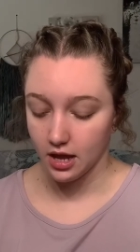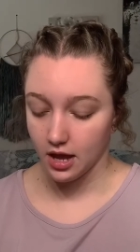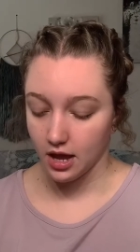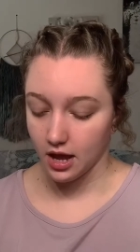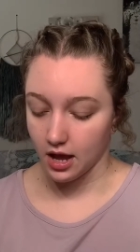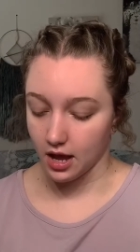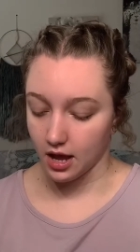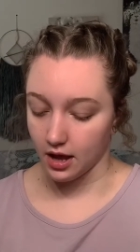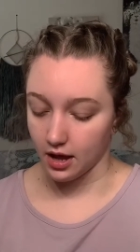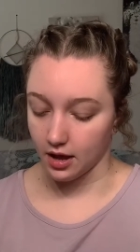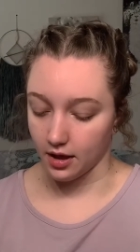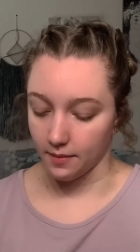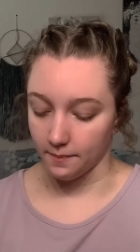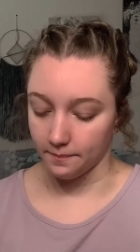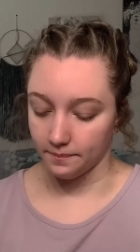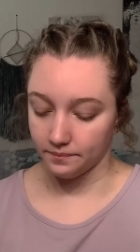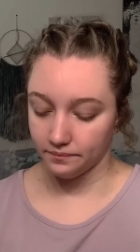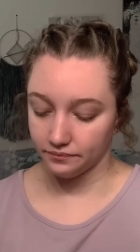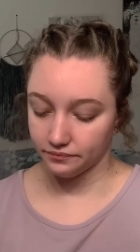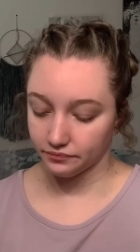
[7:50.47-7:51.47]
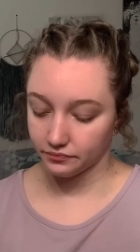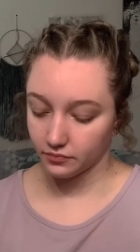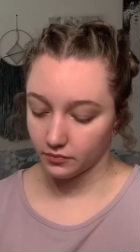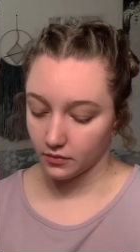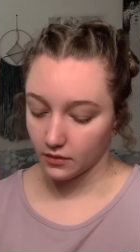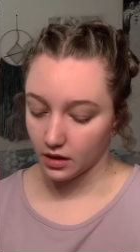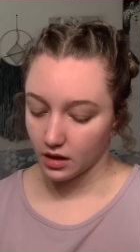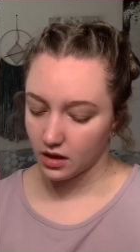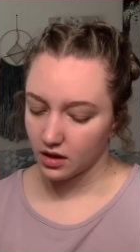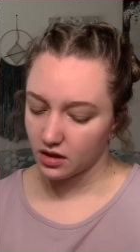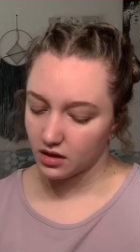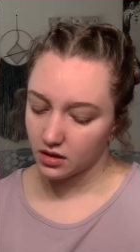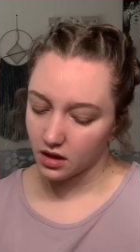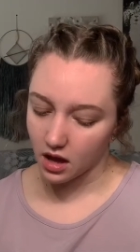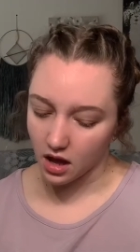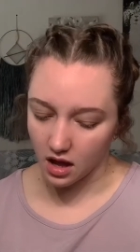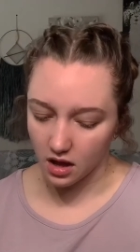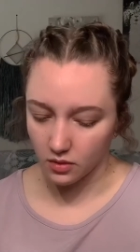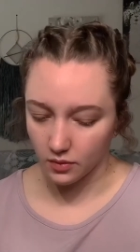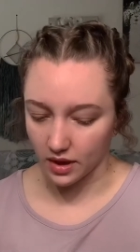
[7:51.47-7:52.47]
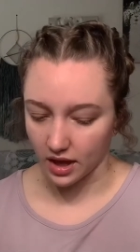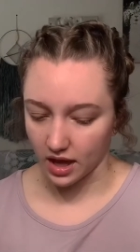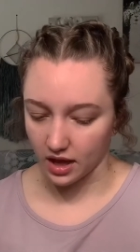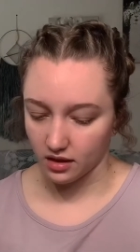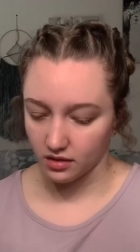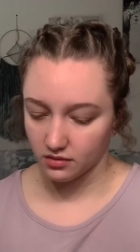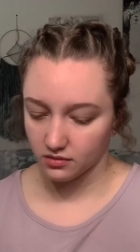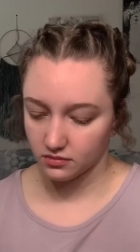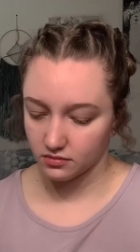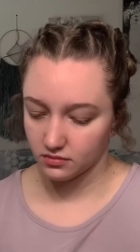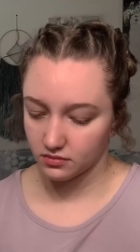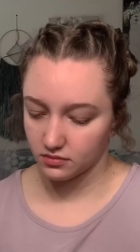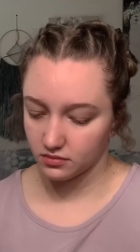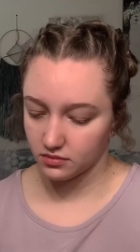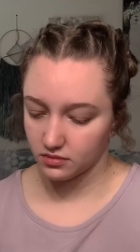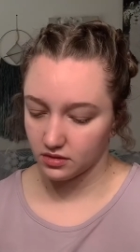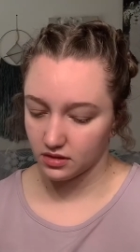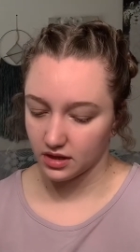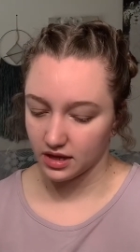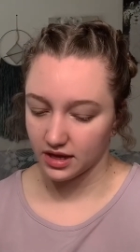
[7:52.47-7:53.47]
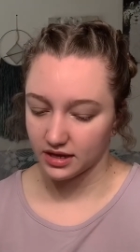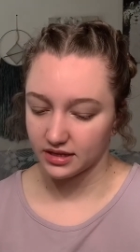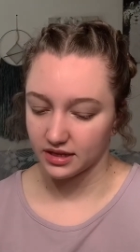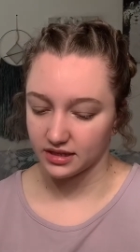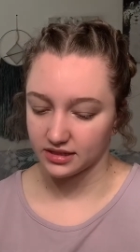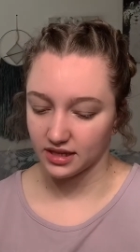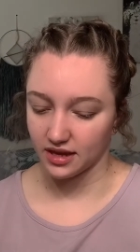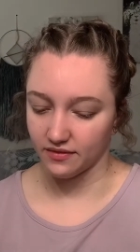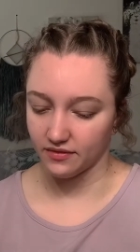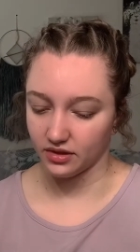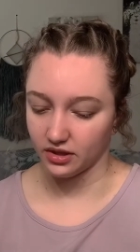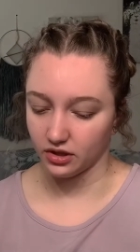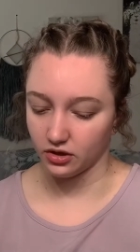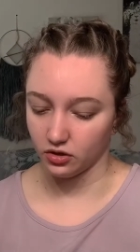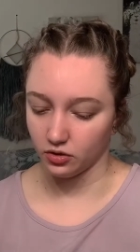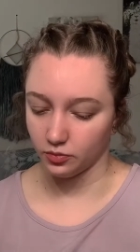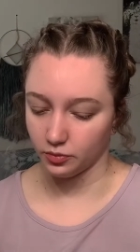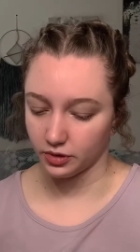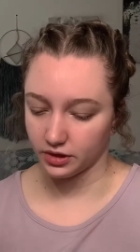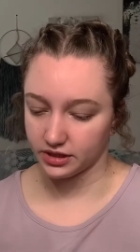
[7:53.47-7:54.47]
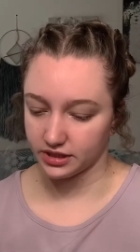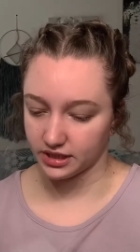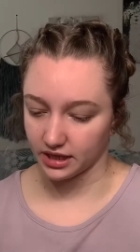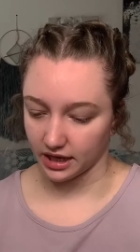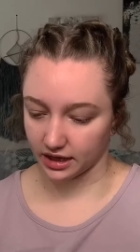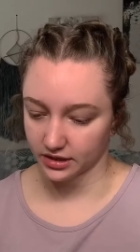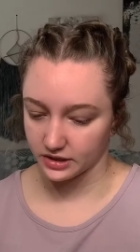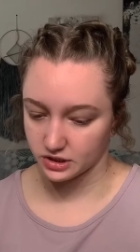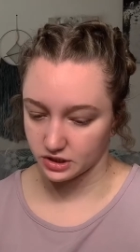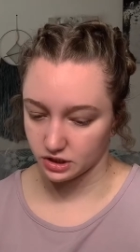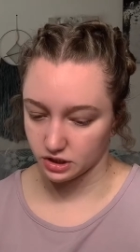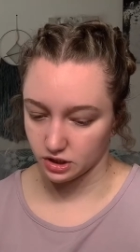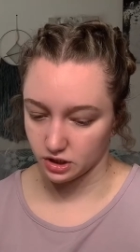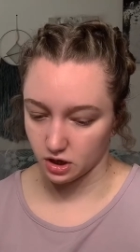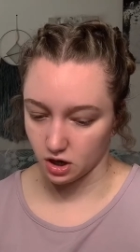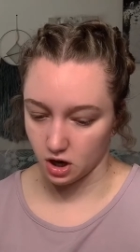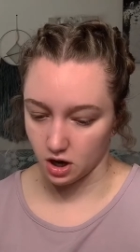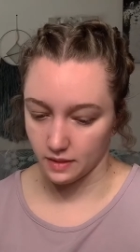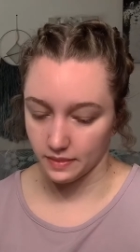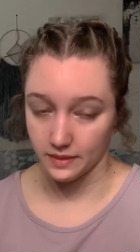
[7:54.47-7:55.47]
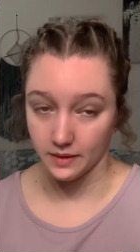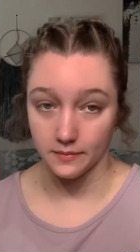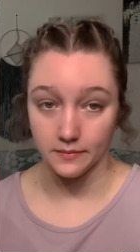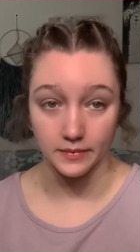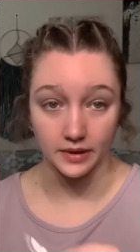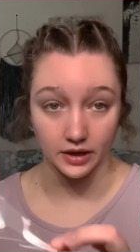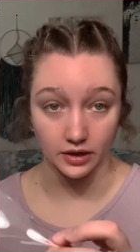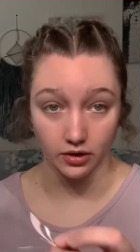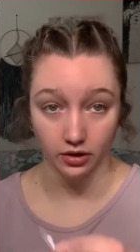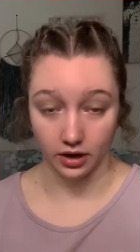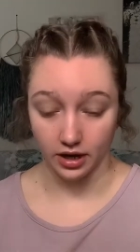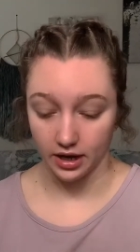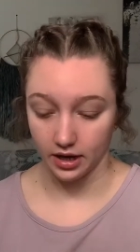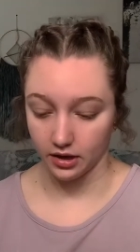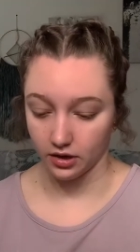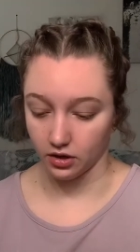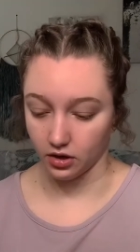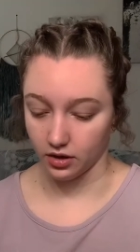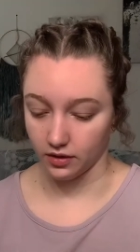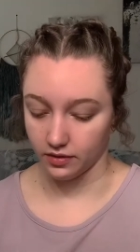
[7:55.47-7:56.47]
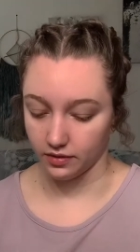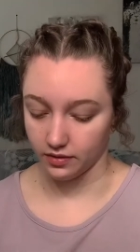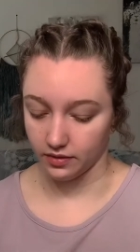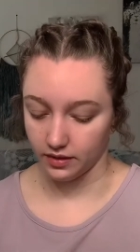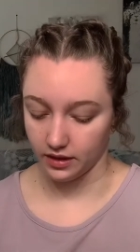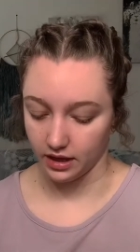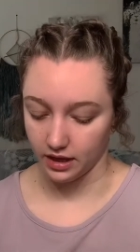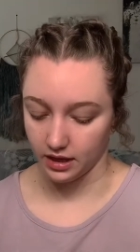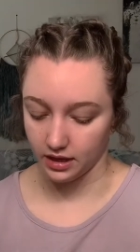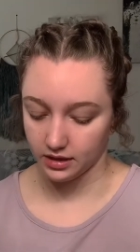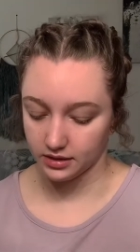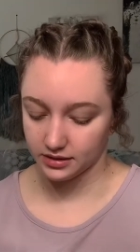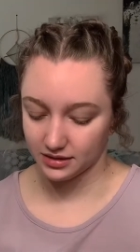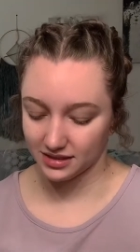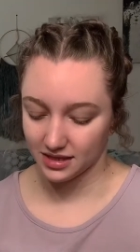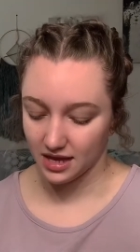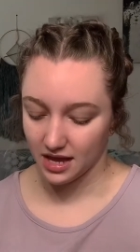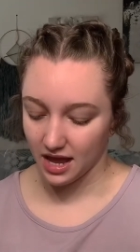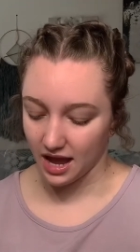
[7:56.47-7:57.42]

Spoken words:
Okay, it does have a little protector on the mirror and on these.